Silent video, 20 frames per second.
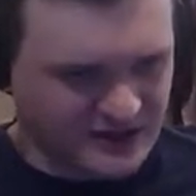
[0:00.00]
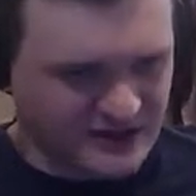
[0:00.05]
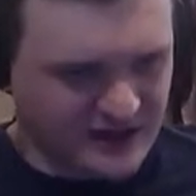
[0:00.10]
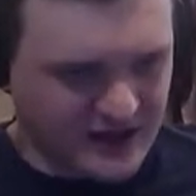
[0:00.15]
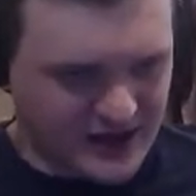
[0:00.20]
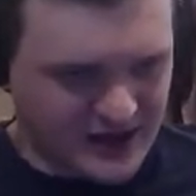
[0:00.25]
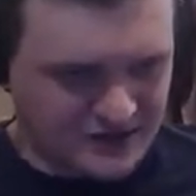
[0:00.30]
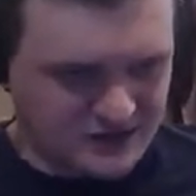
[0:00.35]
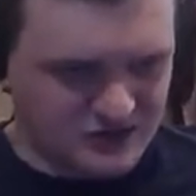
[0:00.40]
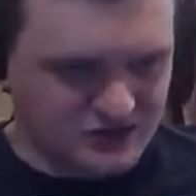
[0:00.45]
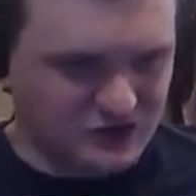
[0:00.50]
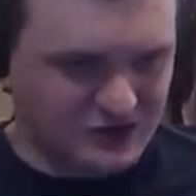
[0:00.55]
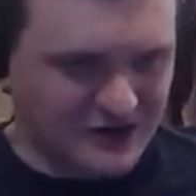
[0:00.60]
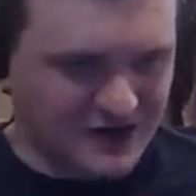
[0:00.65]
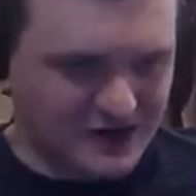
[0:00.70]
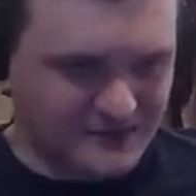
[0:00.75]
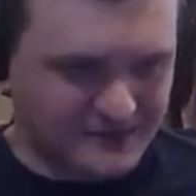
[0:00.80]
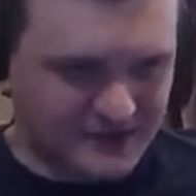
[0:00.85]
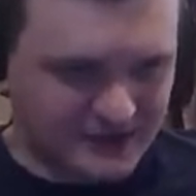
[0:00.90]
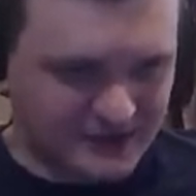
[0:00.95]
and you can
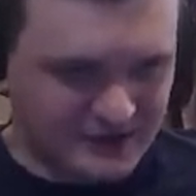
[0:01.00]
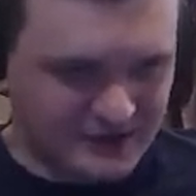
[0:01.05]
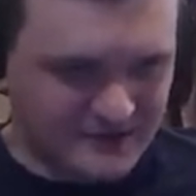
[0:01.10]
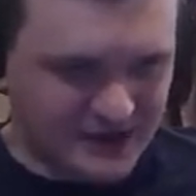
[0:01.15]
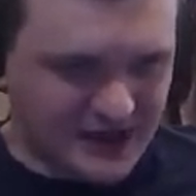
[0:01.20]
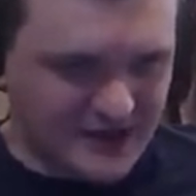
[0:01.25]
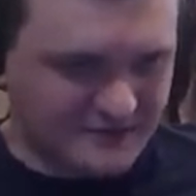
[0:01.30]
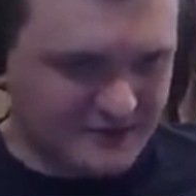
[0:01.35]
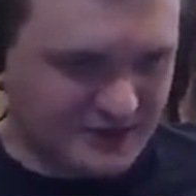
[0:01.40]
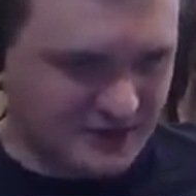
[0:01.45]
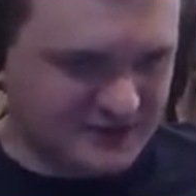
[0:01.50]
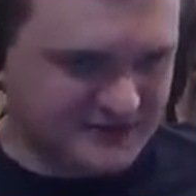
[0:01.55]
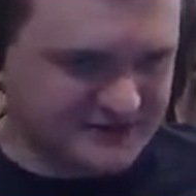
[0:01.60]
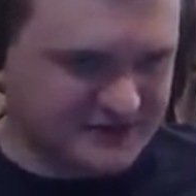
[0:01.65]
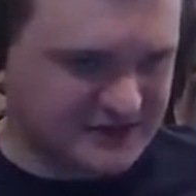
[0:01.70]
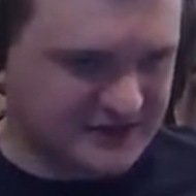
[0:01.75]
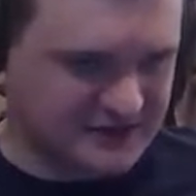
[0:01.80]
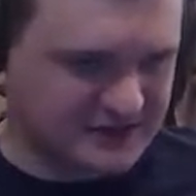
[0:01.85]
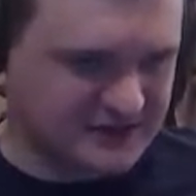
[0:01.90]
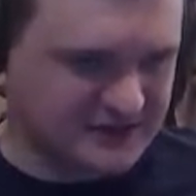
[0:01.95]
ground pound them. I personally
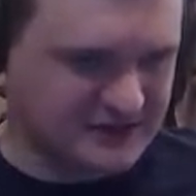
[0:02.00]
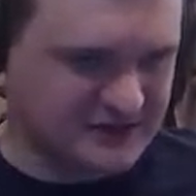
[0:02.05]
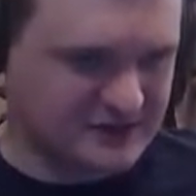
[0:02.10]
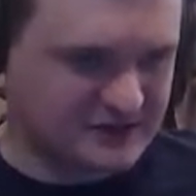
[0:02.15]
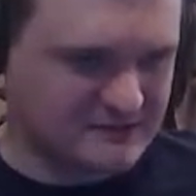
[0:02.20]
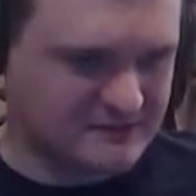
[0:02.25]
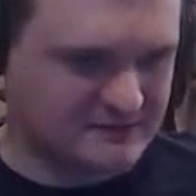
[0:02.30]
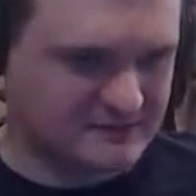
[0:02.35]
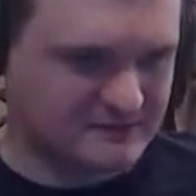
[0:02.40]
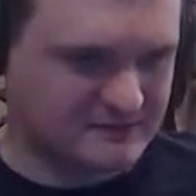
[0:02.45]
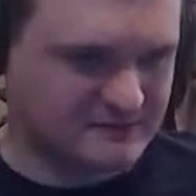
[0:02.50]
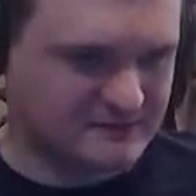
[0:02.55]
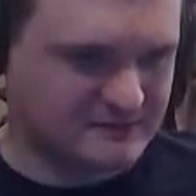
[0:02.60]
like kicking them,